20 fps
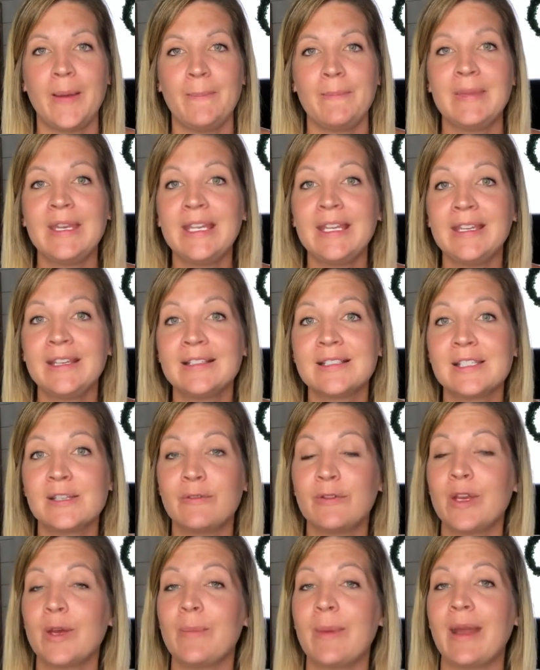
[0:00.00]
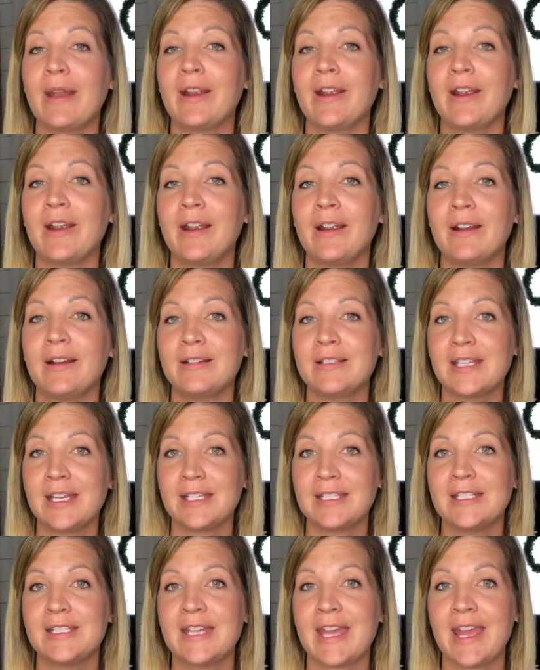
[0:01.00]
me to feel better
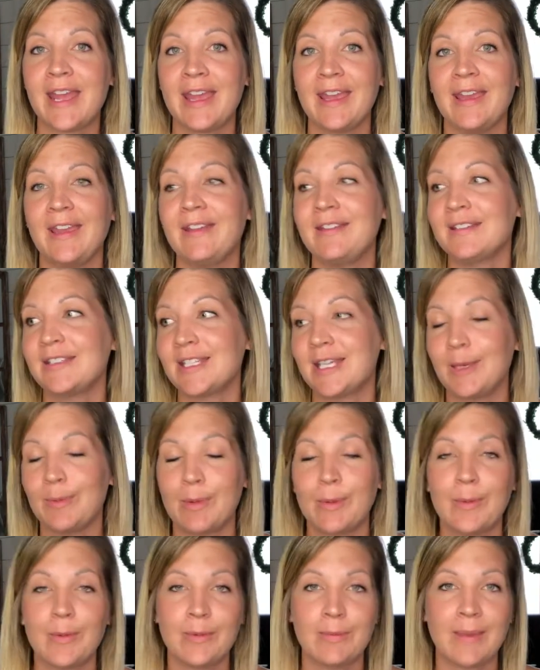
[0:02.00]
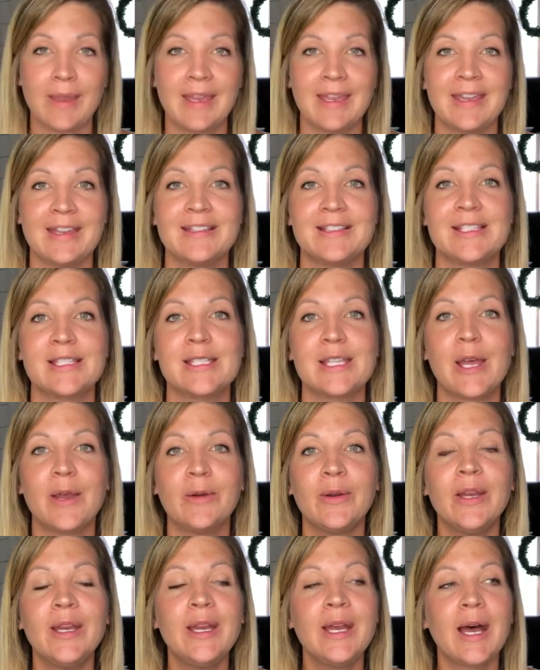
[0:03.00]
day to day and to keep up with my kids.
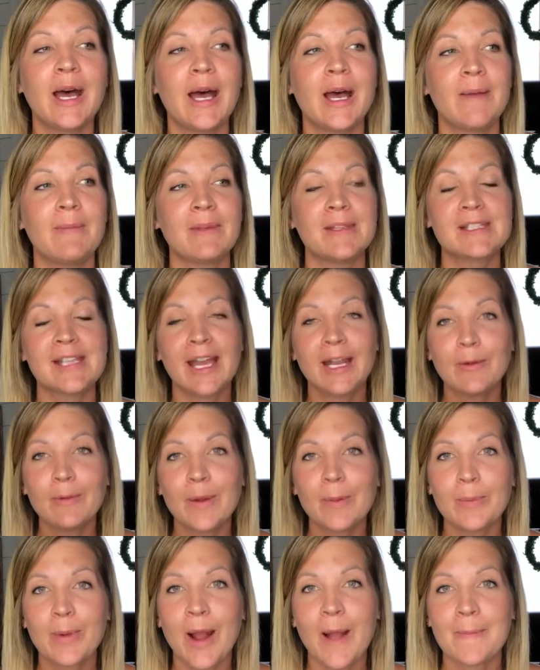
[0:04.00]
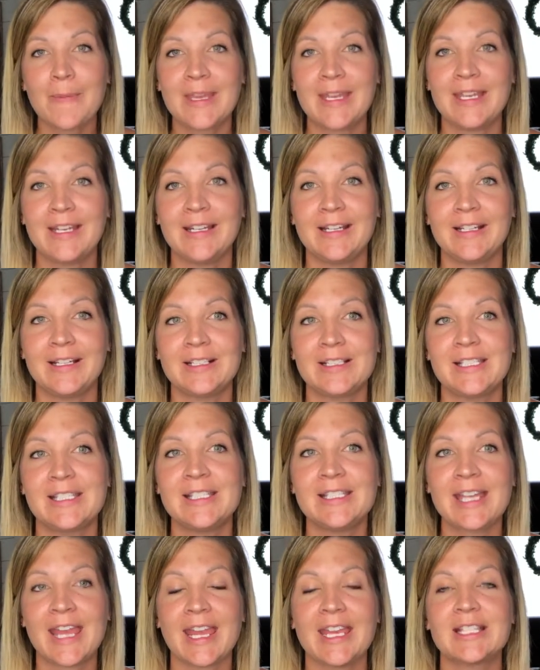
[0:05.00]
So that's kind of what brought me here
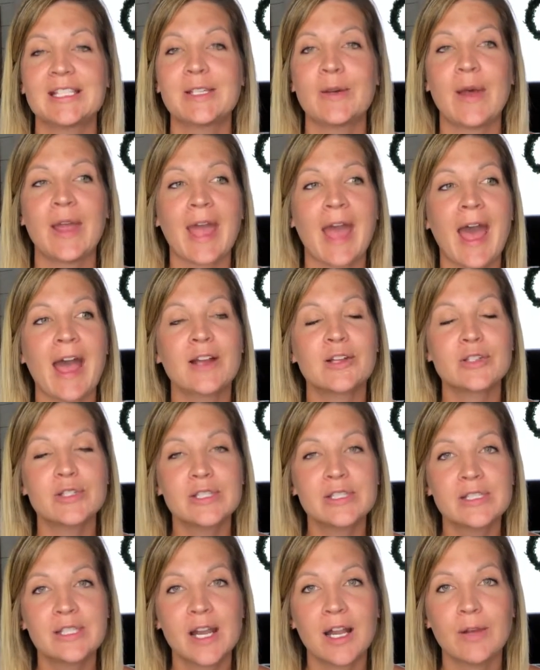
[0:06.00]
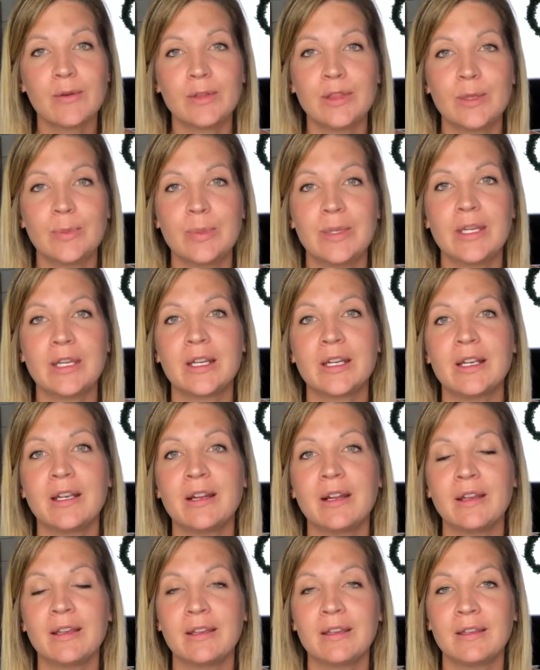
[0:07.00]
today. So I actually started with the
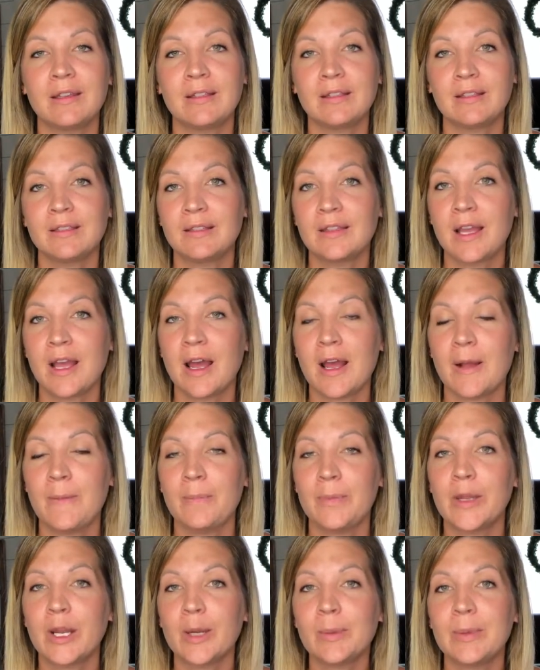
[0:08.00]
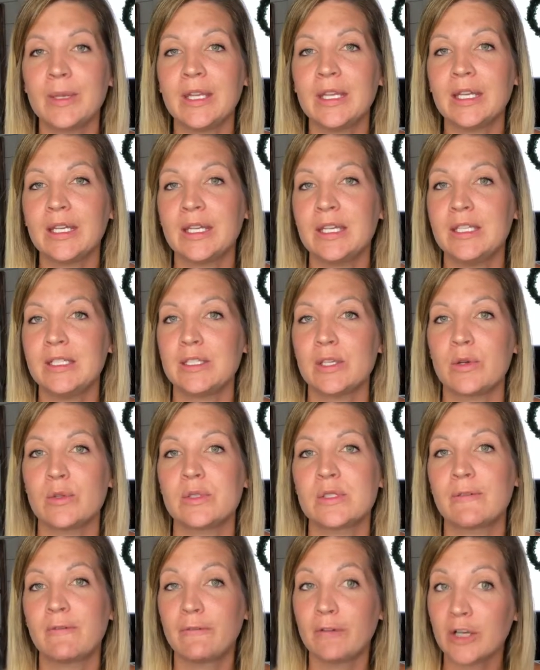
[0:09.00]
pure therapeutic
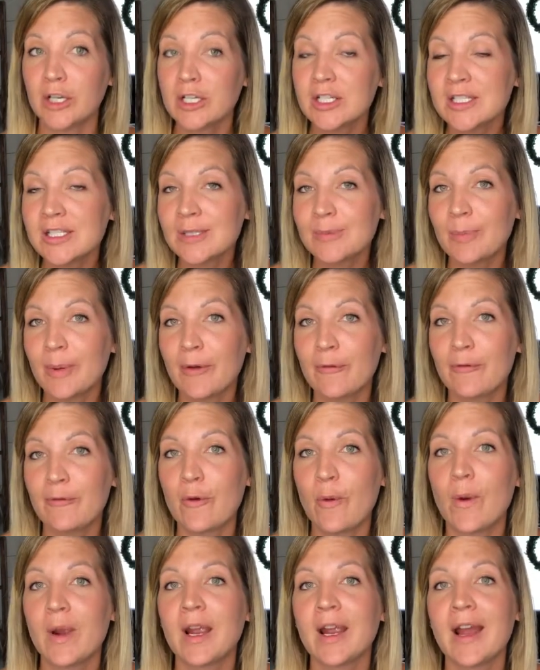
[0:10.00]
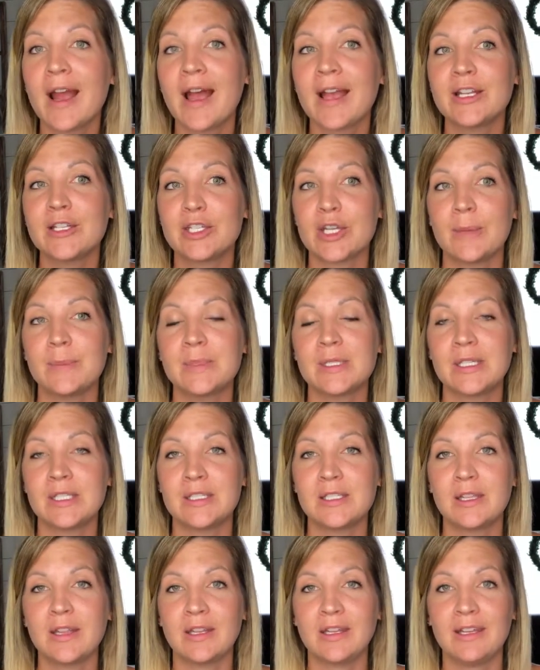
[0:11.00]
ketones first before I jumped
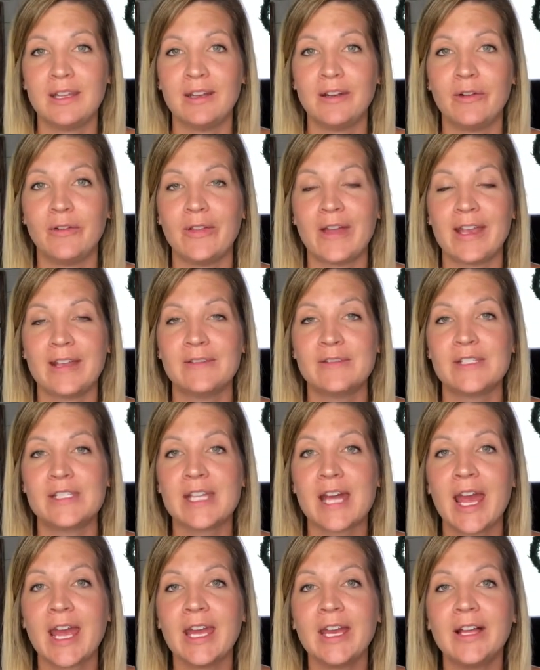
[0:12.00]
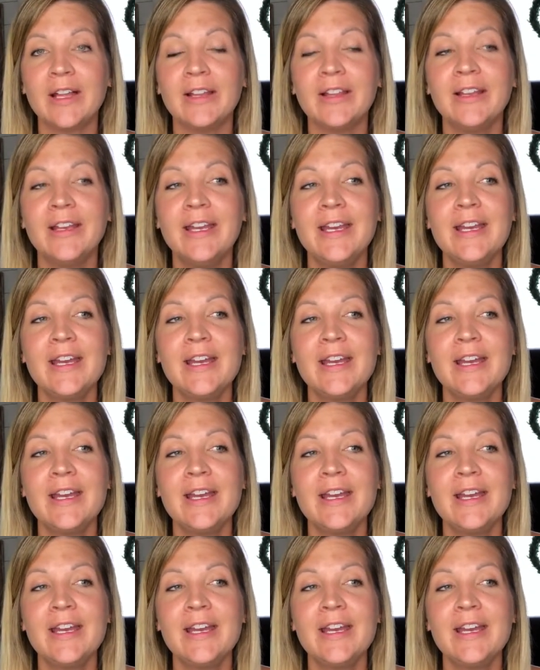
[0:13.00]
into the keto lifestyle,